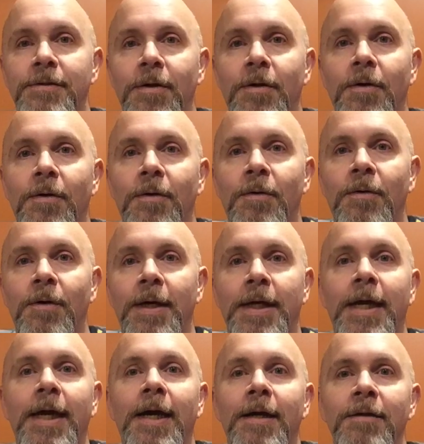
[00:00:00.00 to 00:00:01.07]
So
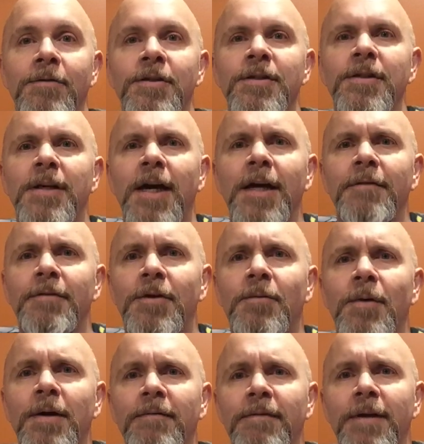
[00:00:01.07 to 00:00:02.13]
again, just a kind of a
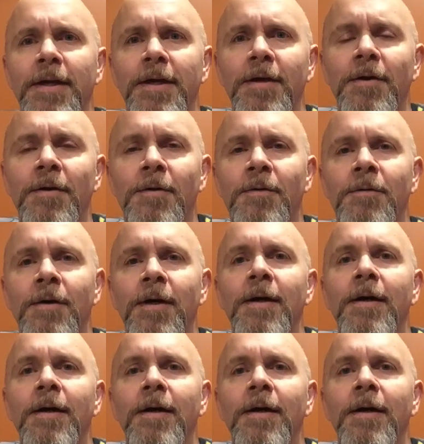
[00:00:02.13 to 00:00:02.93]
quick video,